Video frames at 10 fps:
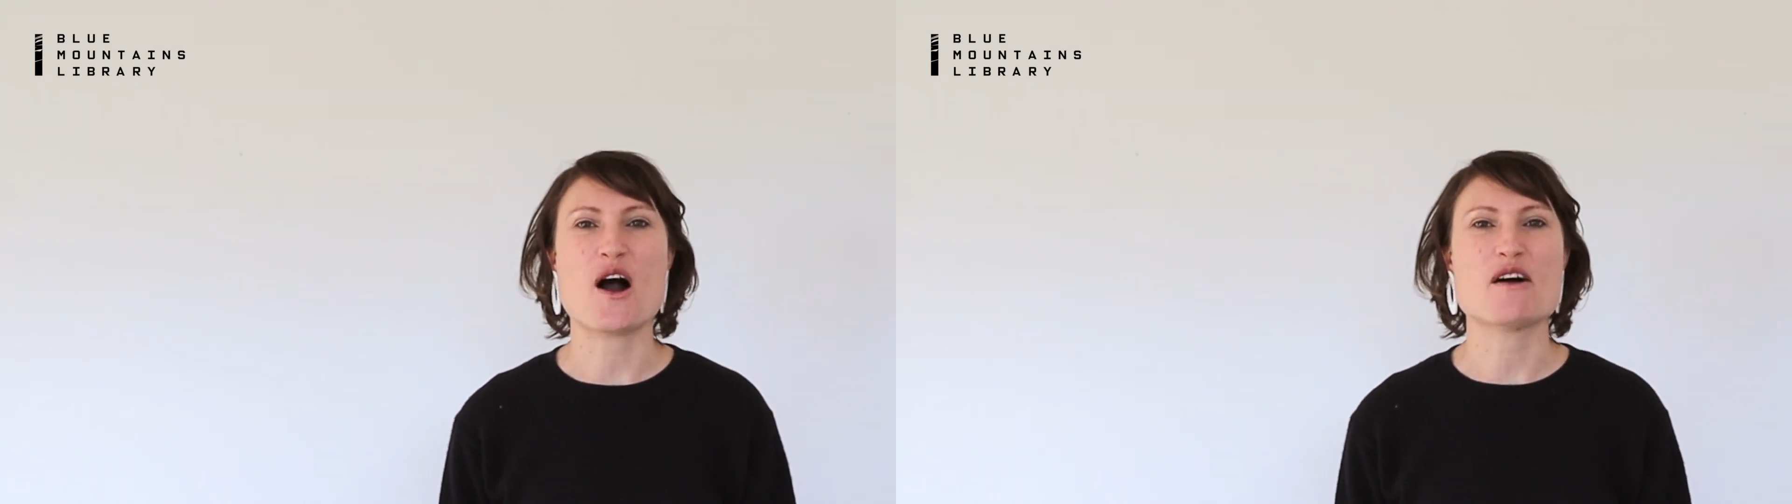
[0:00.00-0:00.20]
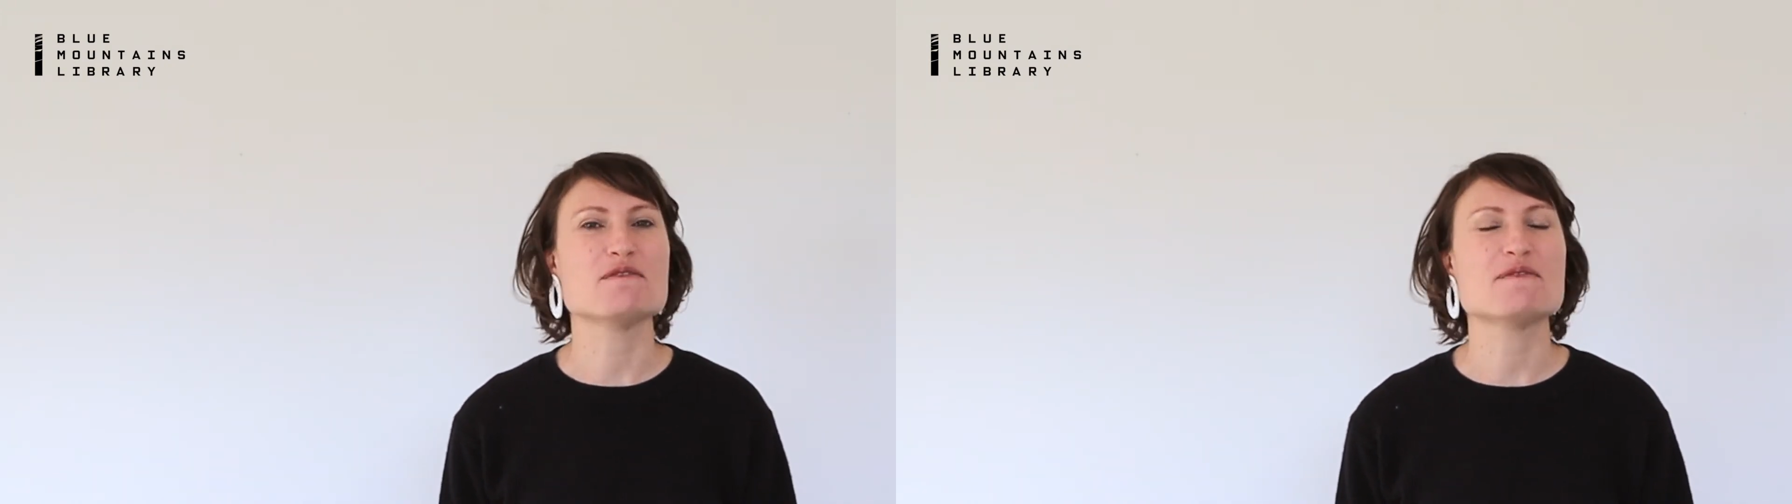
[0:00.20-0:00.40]

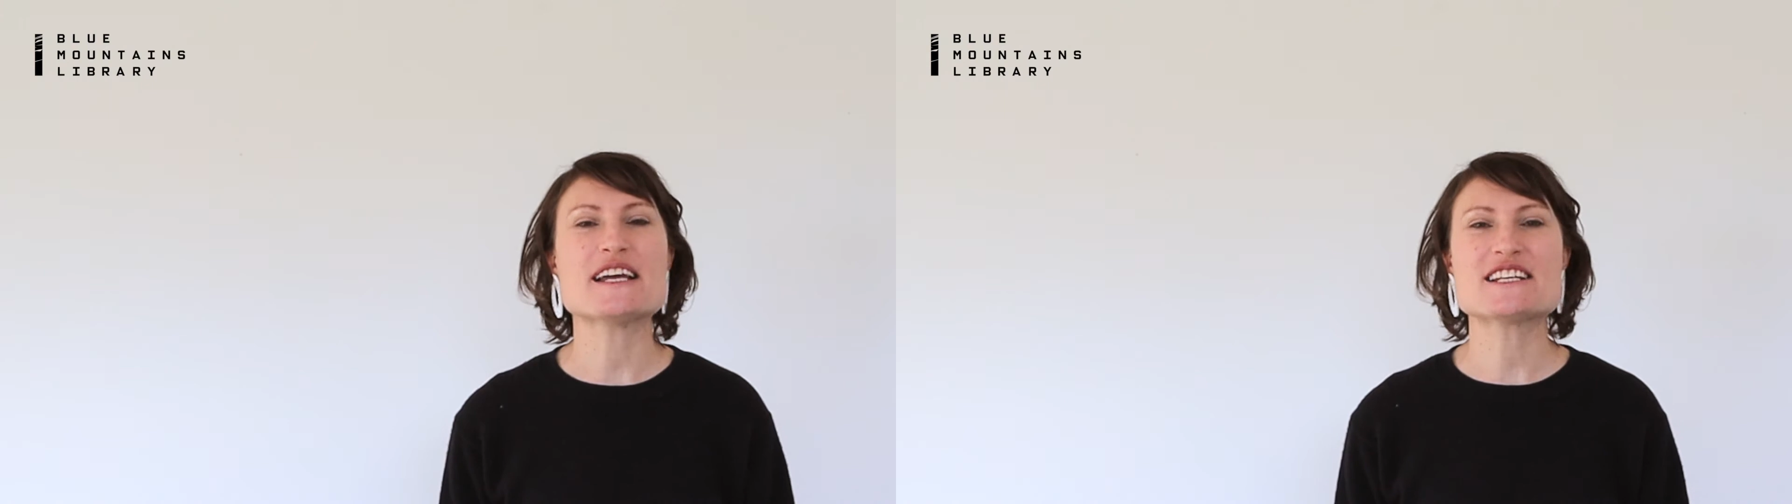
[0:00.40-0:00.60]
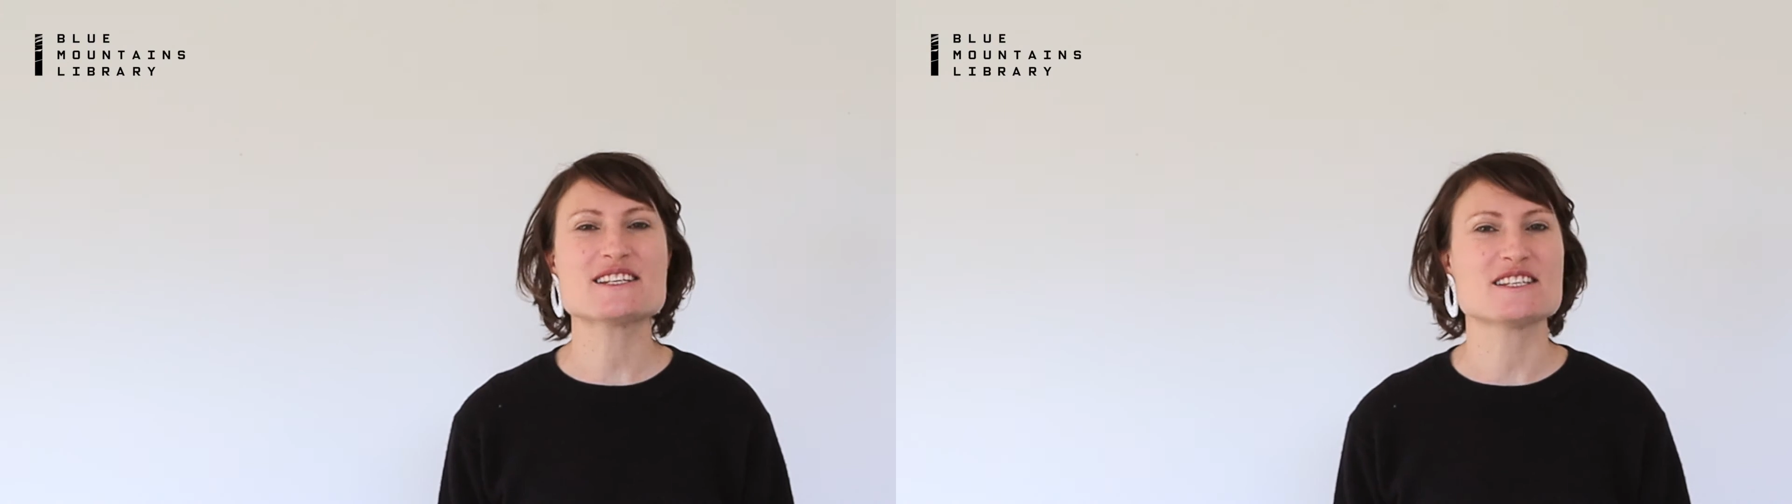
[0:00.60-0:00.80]
of
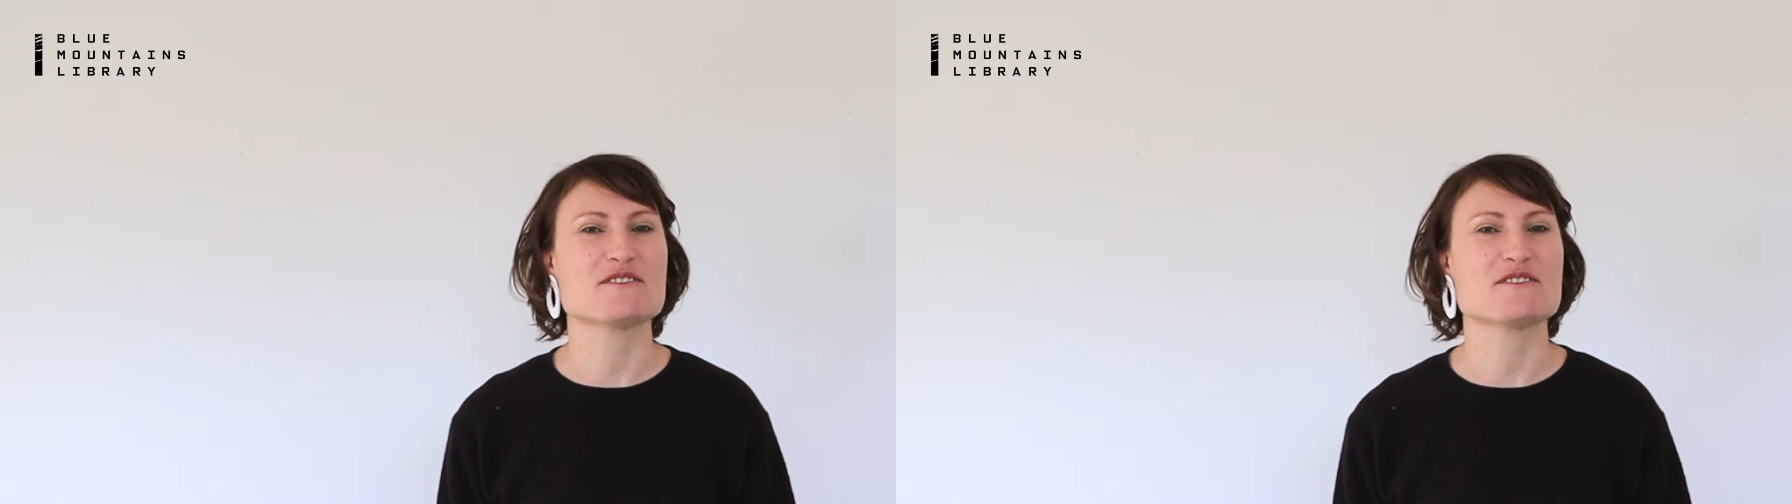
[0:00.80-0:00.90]
features of